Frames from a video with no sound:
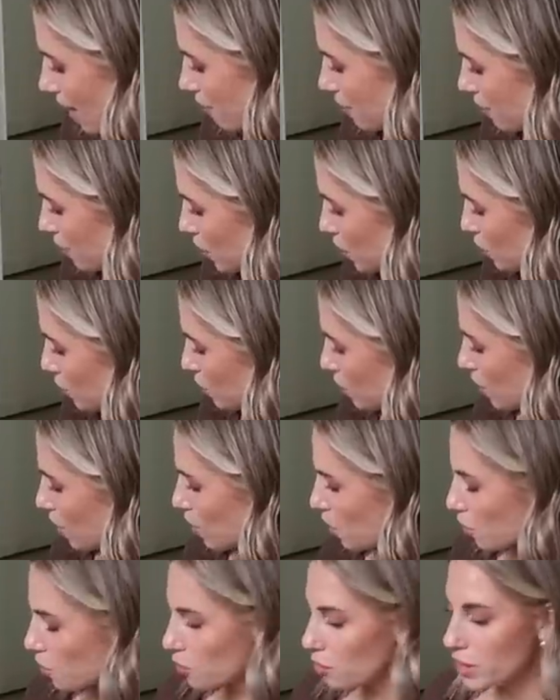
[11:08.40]
a
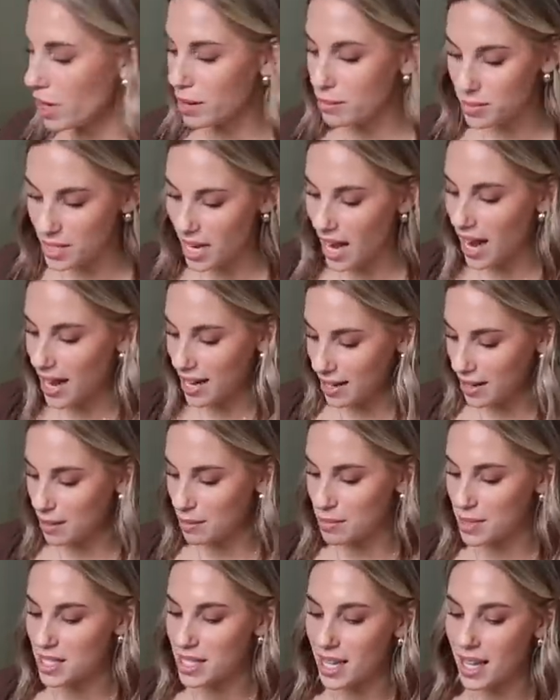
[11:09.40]
few ribbed
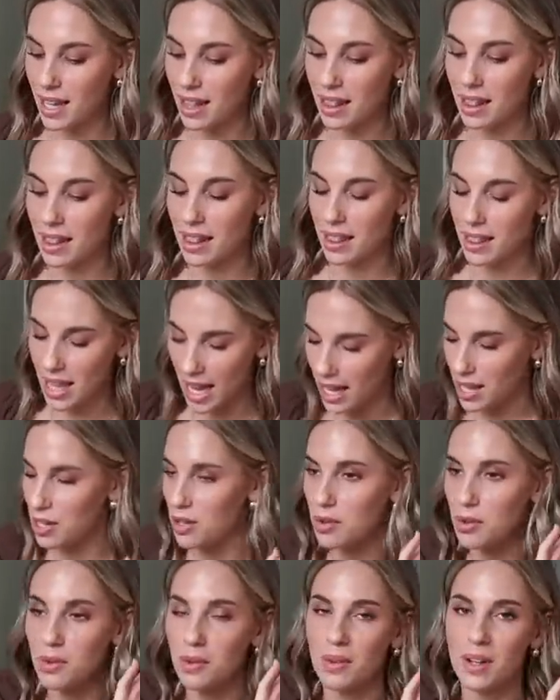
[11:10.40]
items that
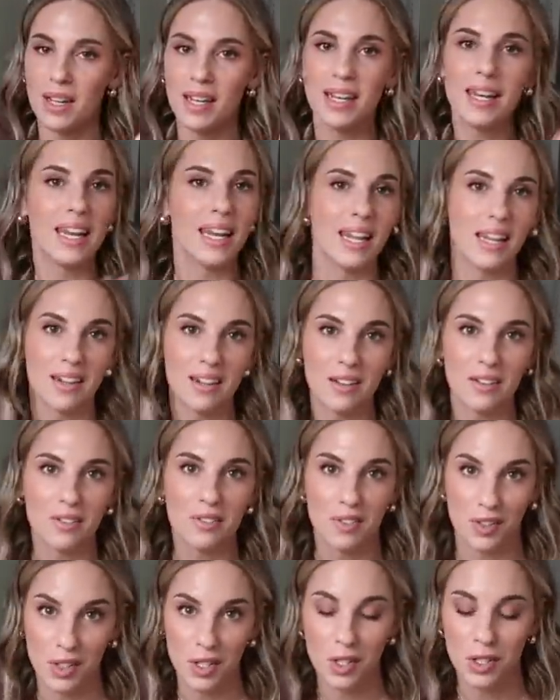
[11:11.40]
you need
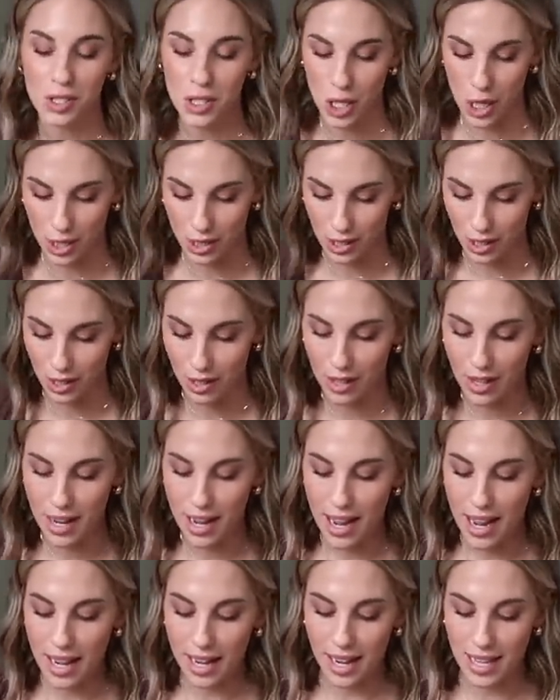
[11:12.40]
for your toddler.
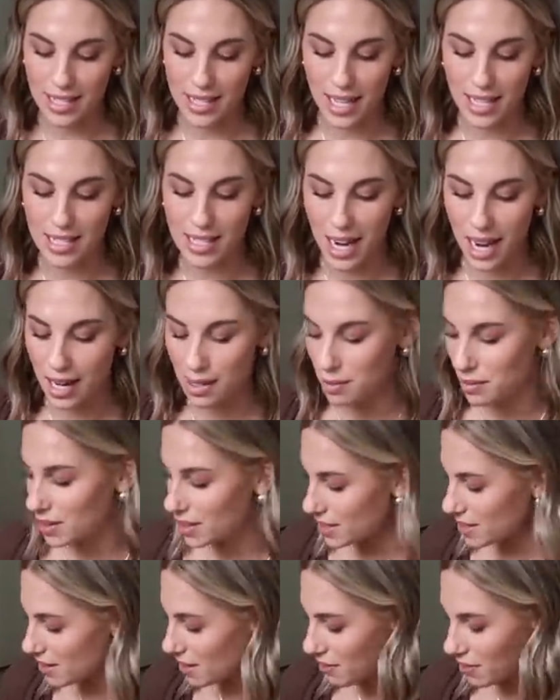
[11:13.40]
Guys, I died when
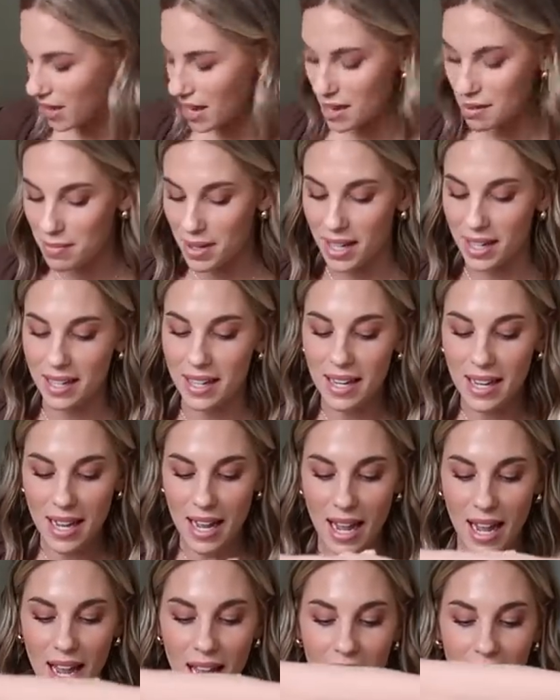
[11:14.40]
this stuff came in.
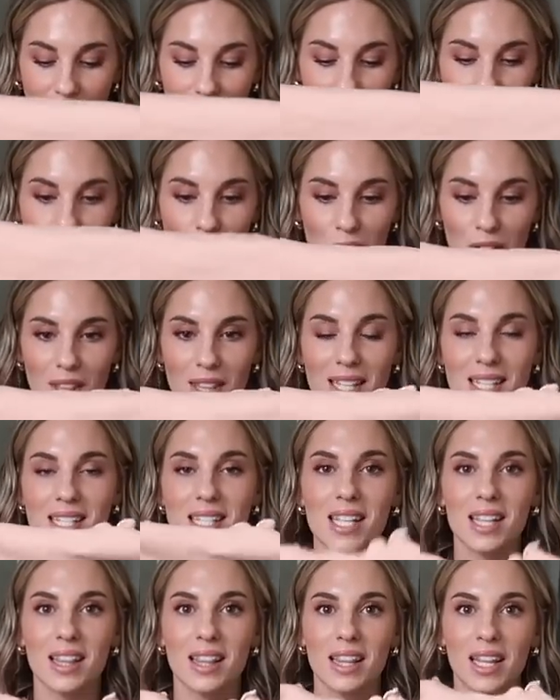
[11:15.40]
Look at
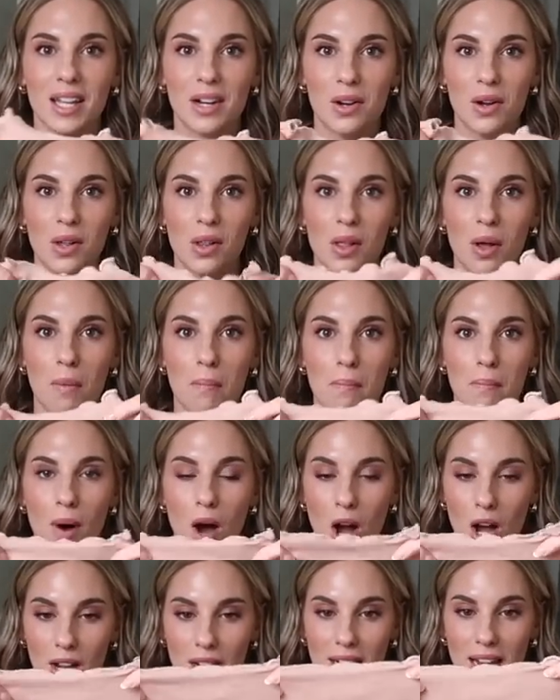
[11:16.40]
this little
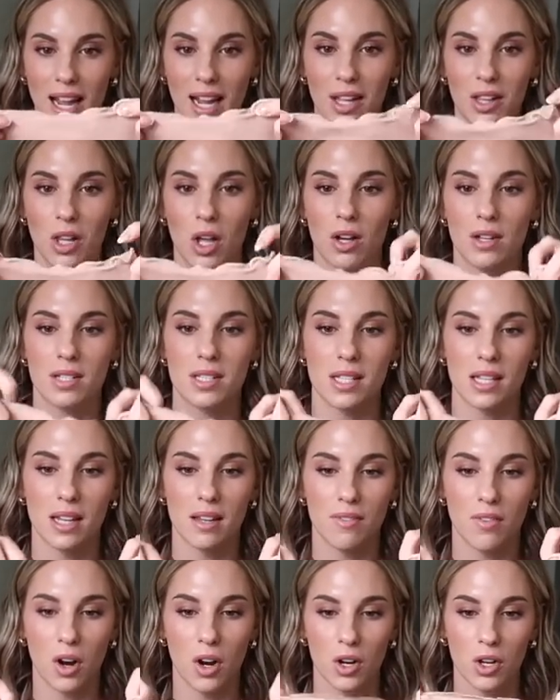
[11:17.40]
mock neck long
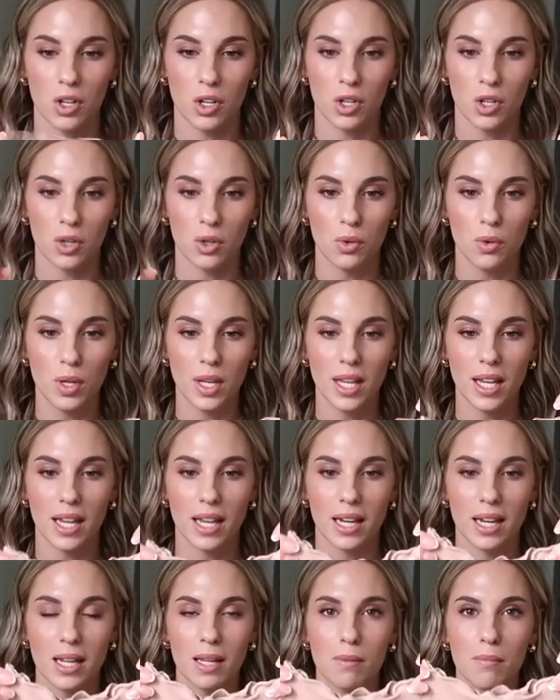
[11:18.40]
sleeve. Are you
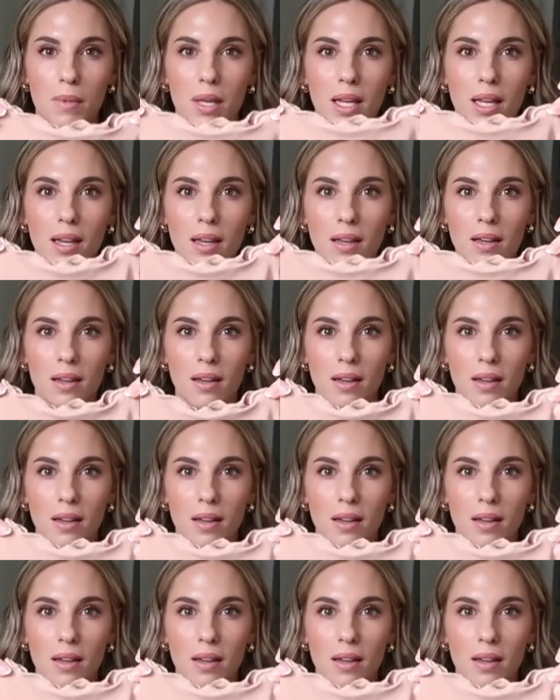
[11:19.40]
kidding me?